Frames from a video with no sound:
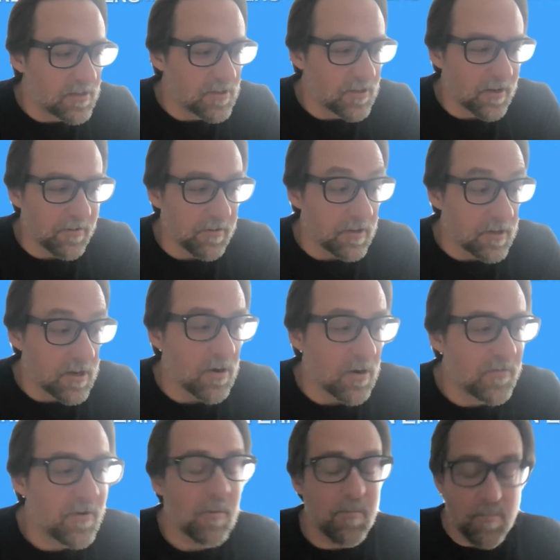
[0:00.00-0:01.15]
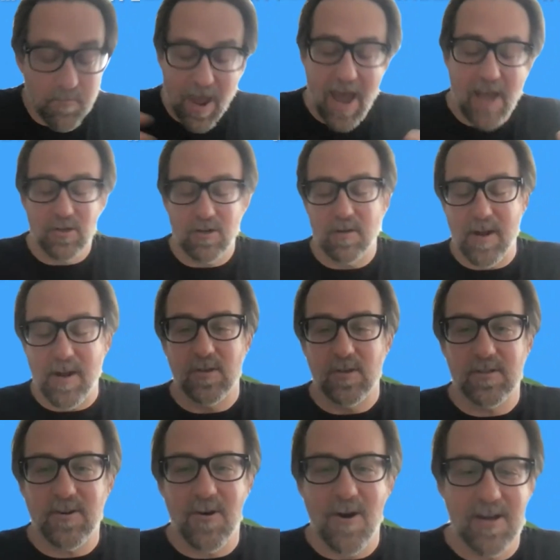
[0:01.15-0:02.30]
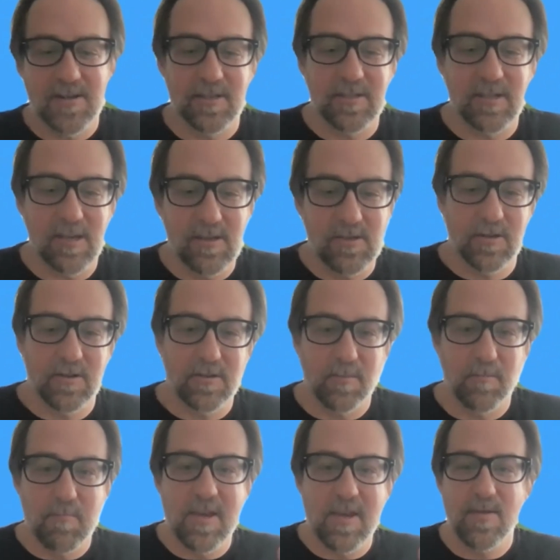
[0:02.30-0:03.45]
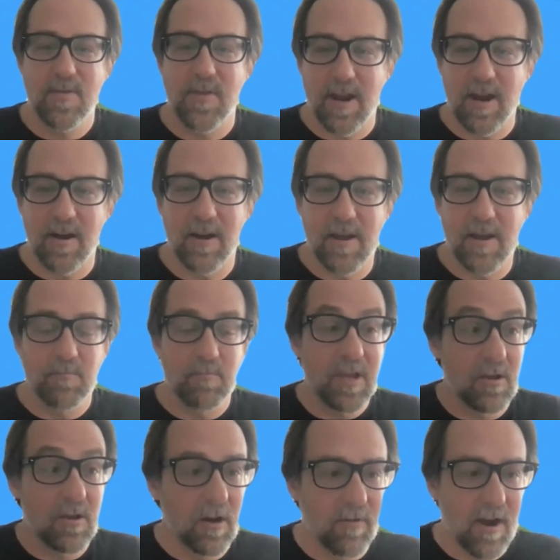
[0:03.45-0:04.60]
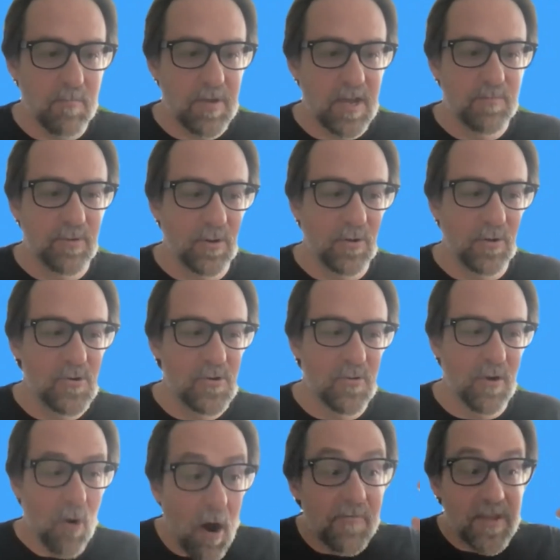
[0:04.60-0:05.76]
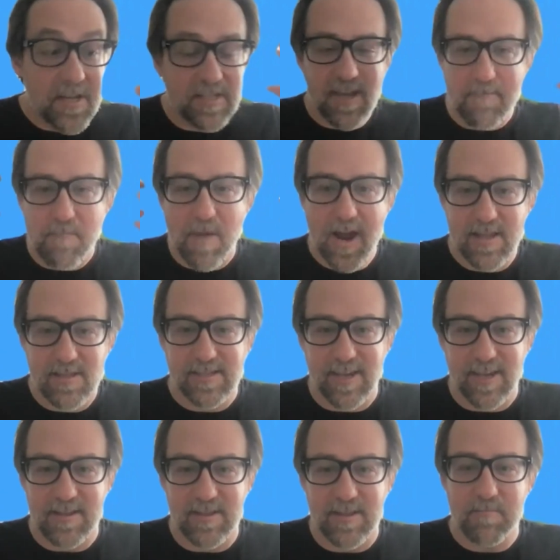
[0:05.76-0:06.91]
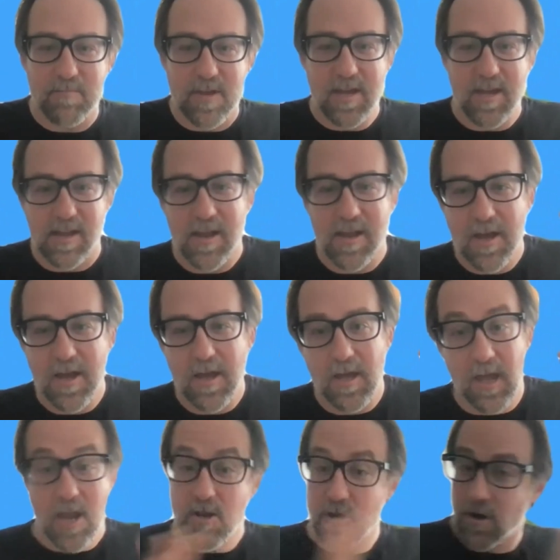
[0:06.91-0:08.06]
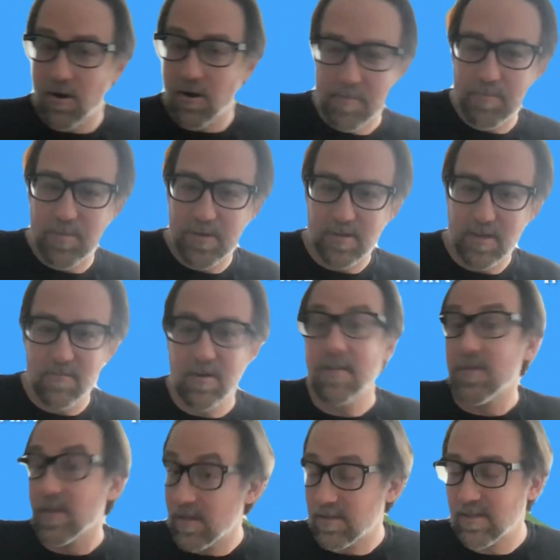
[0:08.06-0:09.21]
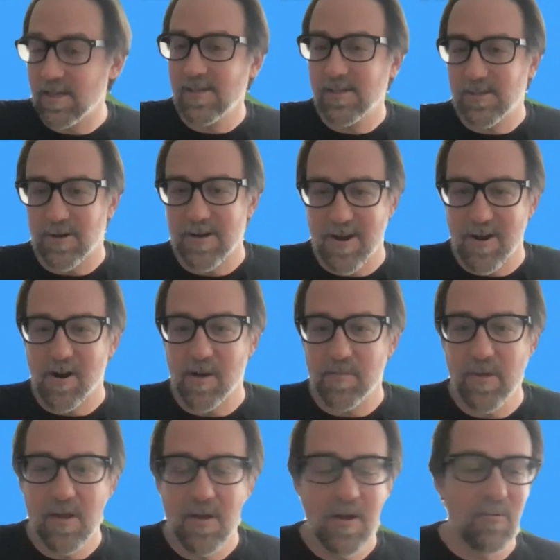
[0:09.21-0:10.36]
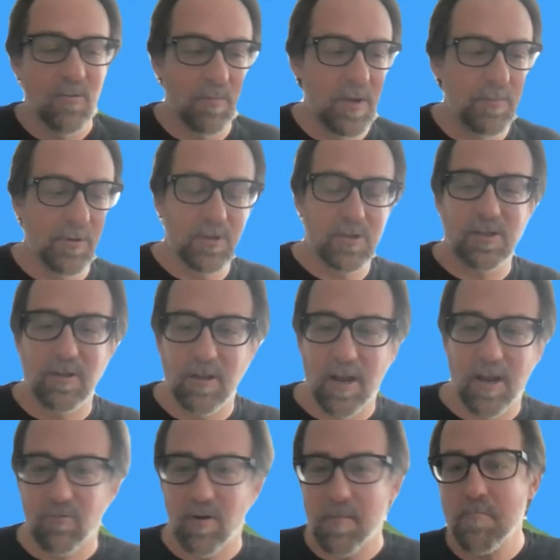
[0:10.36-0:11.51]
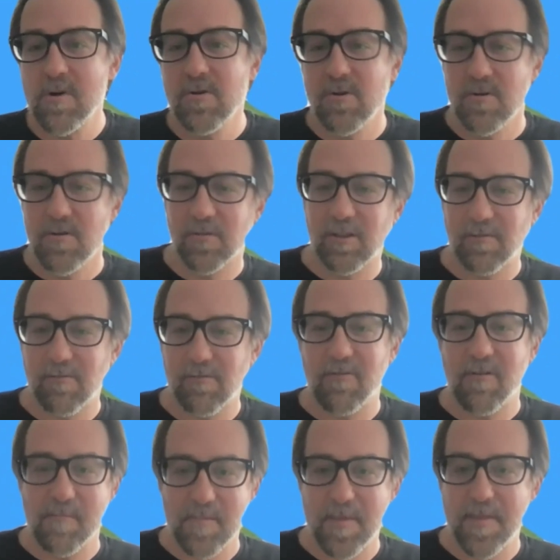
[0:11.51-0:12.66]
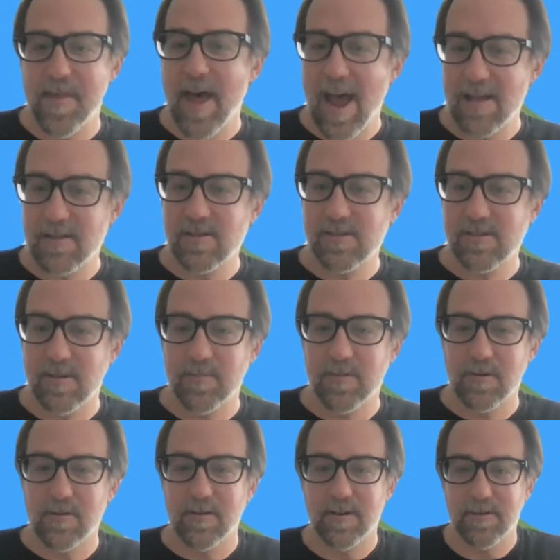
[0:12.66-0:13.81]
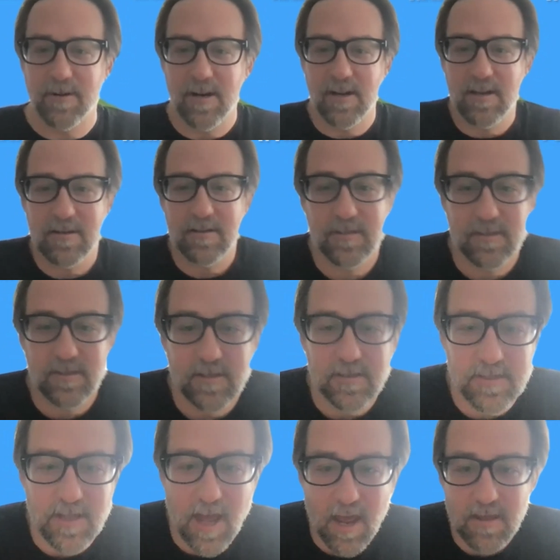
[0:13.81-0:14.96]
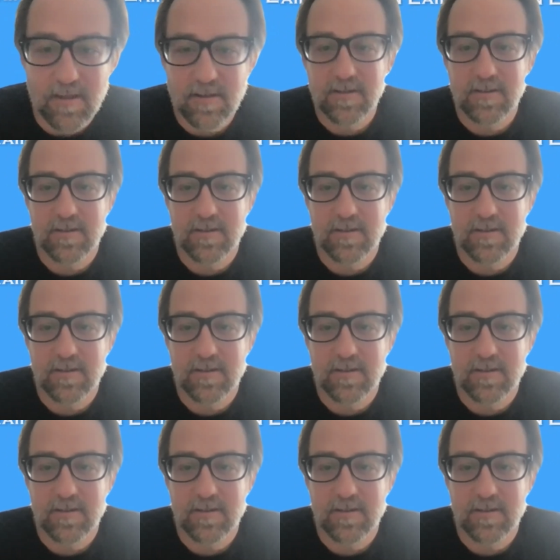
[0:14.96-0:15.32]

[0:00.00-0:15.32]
easier to, if you're passionate about this cause, it's easier to be there and be around people who are of the same mindset than being in Europe, even if it's Eastern Europe, where people are still like removed from that to some degree, right? Is that?